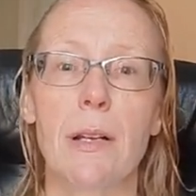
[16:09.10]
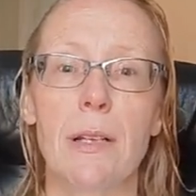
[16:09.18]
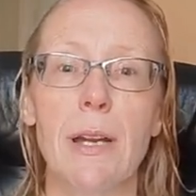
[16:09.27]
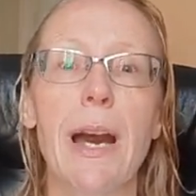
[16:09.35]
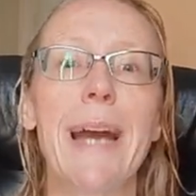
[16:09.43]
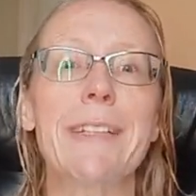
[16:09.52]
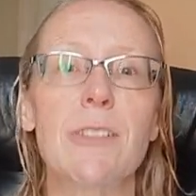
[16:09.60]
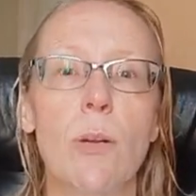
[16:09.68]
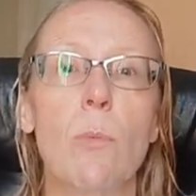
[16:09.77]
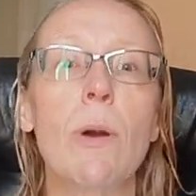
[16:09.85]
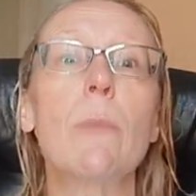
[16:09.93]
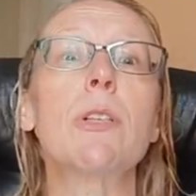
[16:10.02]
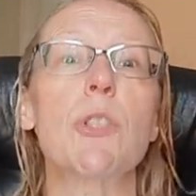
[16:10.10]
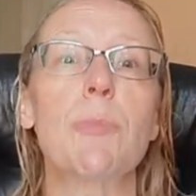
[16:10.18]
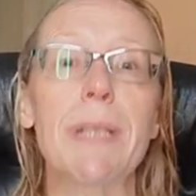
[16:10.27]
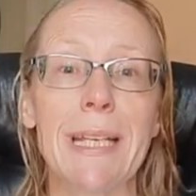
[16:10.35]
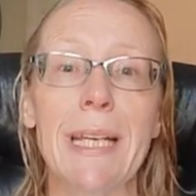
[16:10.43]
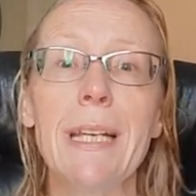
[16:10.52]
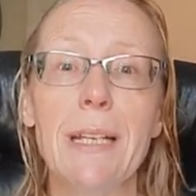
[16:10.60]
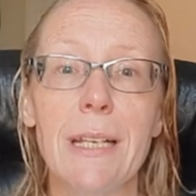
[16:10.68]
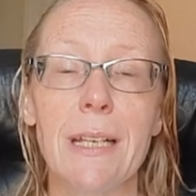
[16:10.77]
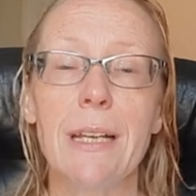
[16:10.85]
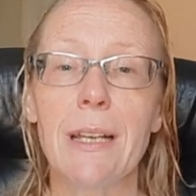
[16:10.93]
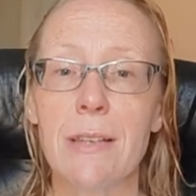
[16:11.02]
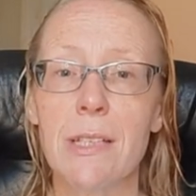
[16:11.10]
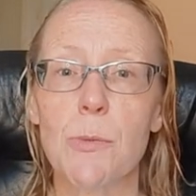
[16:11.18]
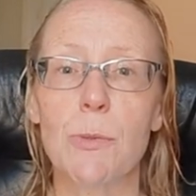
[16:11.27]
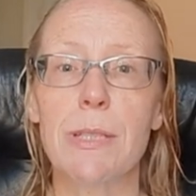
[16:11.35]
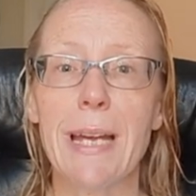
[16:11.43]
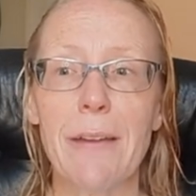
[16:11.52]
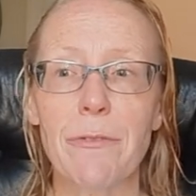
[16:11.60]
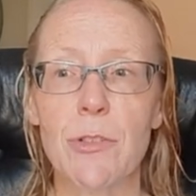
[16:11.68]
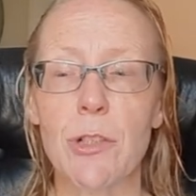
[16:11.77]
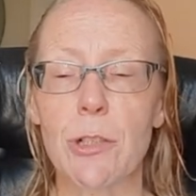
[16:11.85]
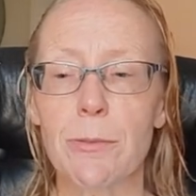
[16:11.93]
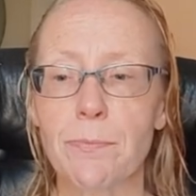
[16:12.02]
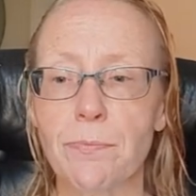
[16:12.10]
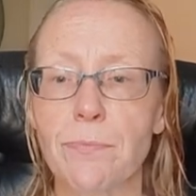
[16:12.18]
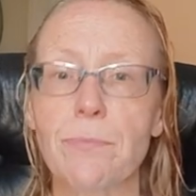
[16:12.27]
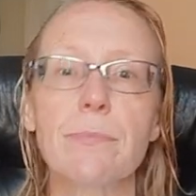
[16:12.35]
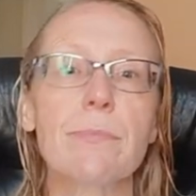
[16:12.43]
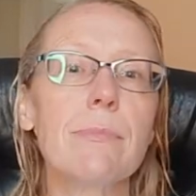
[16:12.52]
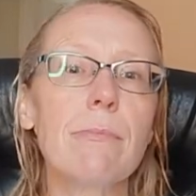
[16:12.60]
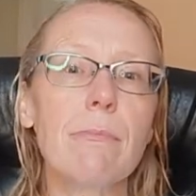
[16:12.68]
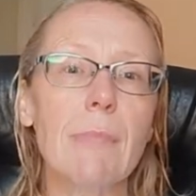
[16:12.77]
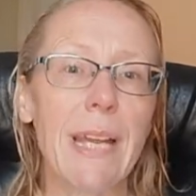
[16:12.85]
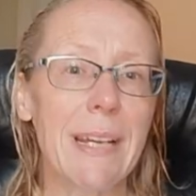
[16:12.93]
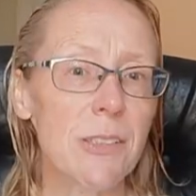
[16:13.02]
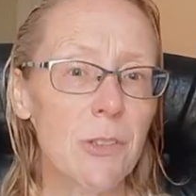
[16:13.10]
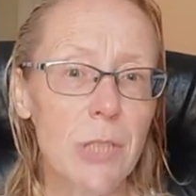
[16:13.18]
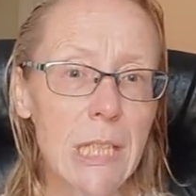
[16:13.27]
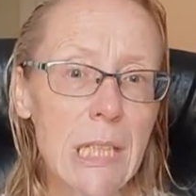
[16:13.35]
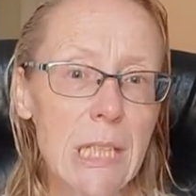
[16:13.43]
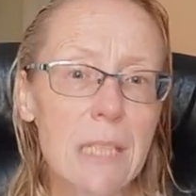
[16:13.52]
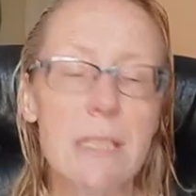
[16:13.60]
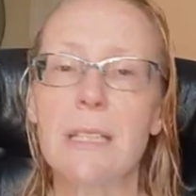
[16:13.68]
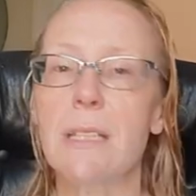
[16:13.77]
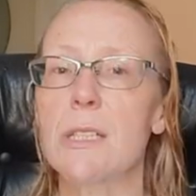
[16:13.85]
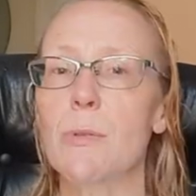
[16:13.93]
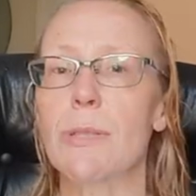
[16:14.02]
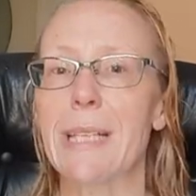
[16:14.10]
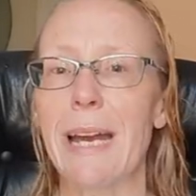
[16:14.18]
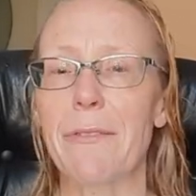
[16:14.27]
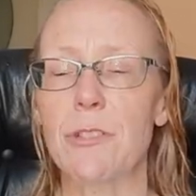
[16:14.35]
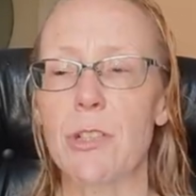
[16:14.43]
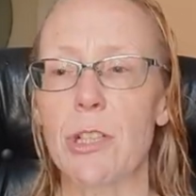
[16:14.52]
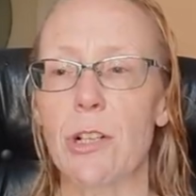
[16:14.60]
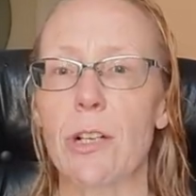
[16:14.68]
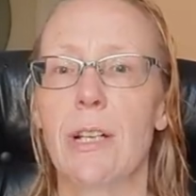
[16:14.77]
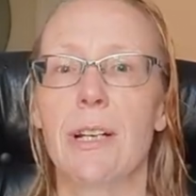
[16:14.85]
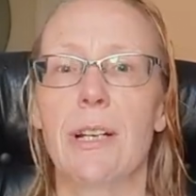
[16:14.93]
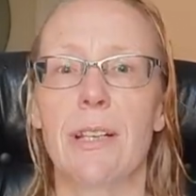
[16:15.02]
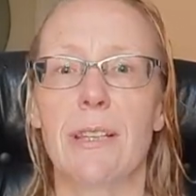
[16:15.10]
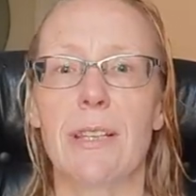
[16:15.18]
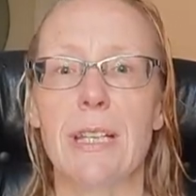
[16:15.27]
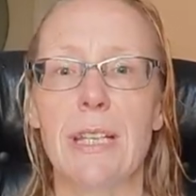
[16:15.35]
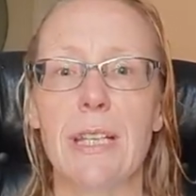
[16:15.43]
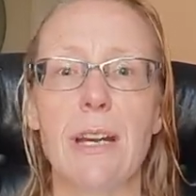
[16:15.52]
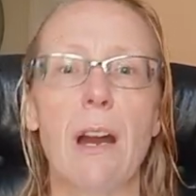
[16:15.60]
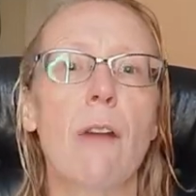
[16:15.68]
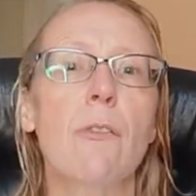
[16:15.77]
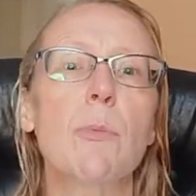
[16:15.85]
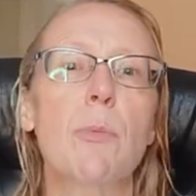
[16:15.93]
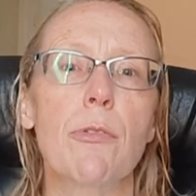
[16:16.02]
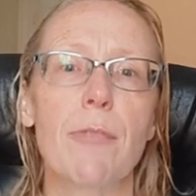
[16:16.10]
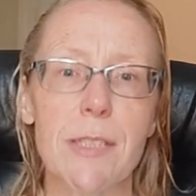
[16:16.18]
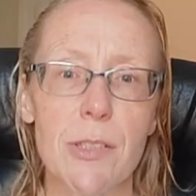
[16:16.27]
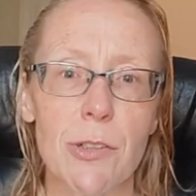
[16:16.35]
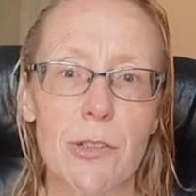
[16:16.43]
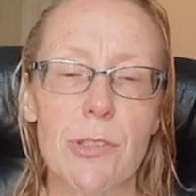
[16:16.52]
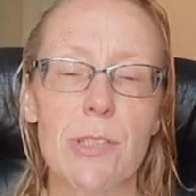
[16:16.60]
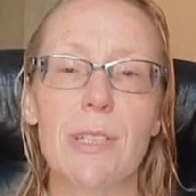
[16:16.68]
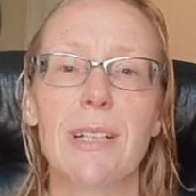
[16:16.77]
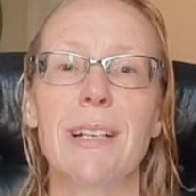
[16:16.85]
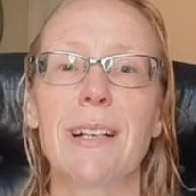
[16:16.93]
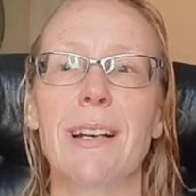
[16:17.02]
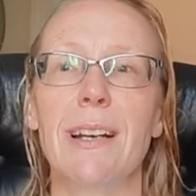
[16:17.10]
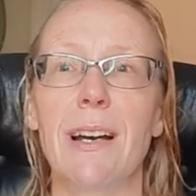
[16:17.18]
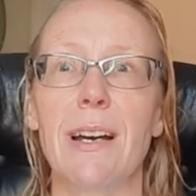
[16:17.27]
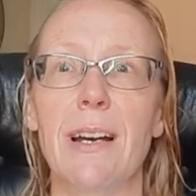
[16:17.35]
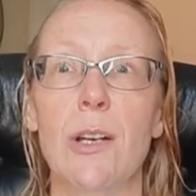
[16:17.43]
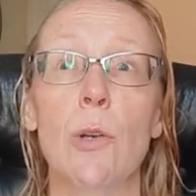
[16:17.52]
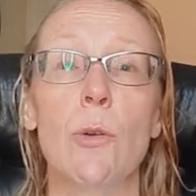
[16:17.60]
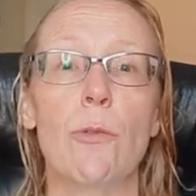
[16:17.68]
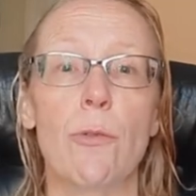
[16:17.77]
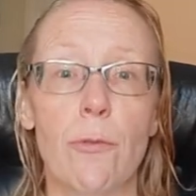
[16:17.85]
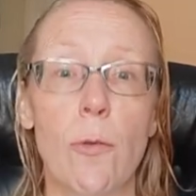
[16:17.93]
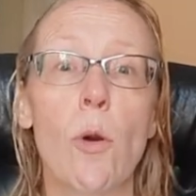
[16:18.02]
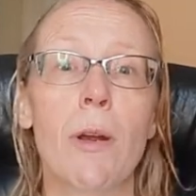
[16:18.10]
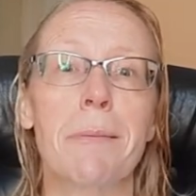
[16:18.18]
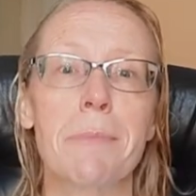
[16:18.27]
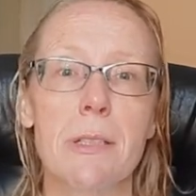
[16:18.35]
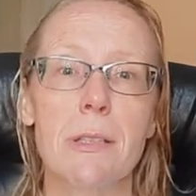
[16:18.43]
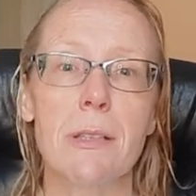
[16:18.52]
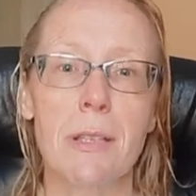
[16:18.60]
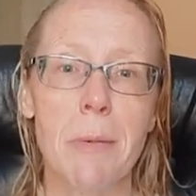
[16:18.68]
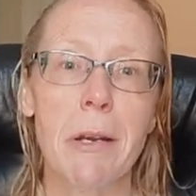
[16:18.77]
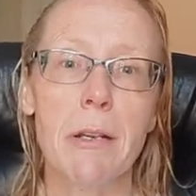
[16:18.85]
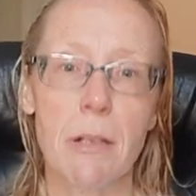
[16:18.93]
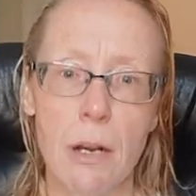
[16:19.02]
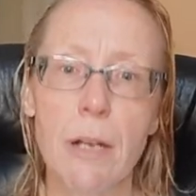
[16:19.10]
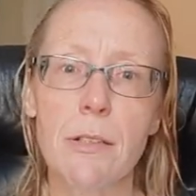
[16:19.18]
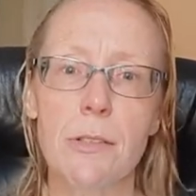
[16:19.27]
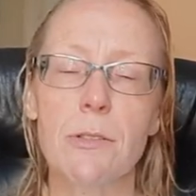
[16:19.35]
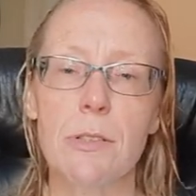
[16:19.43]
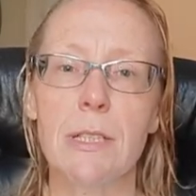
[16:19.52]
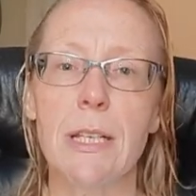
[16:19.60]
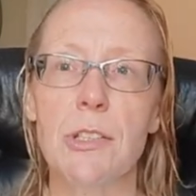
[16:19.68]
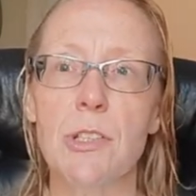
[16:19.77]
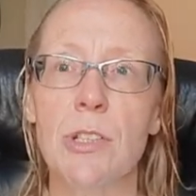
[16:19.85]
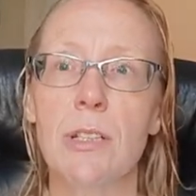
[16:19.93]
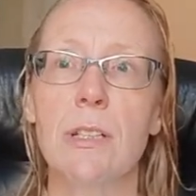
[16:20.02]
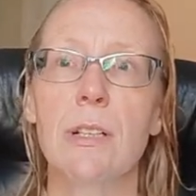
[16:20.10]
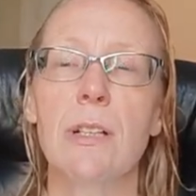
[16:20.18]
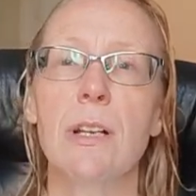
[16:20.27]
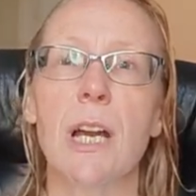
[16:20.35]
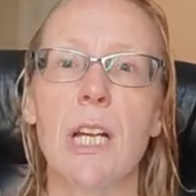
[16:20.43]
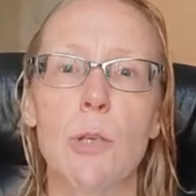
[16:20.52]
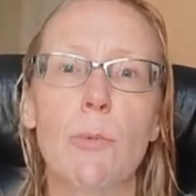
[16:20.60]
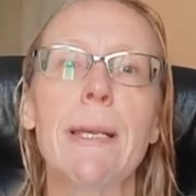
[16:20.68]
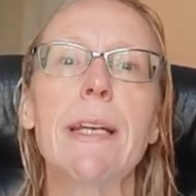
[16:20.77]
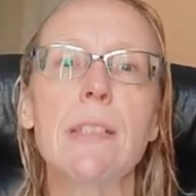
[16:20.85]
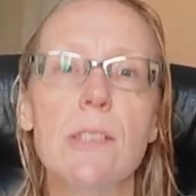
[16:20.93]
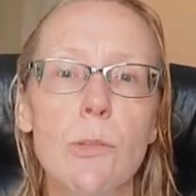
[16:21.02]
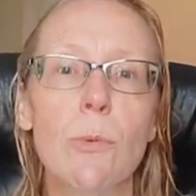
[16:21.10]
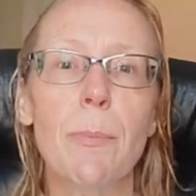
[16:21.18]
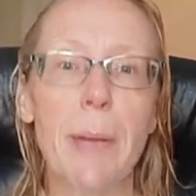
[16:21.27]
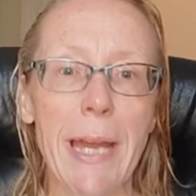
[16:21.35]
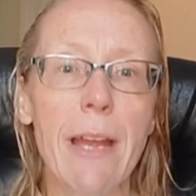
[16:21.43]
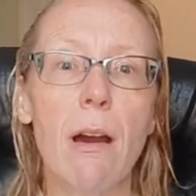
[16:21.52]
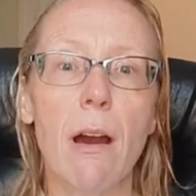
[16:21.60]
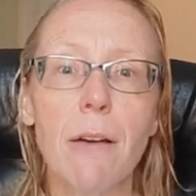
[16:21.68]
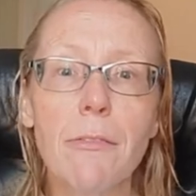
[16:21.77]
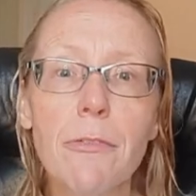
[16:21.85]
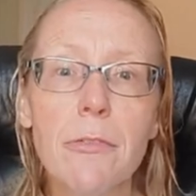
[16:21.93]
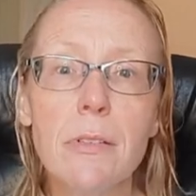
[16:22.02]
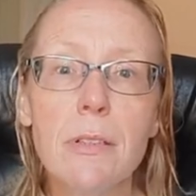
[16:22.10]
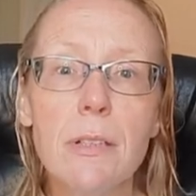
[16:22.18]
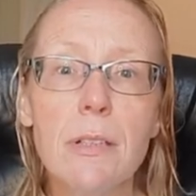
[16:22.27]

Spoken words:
guides on what we should be eating, and this was after Ansel Keys, and this was after the Harvard professors who formed the American Heart Association agreed to a payoff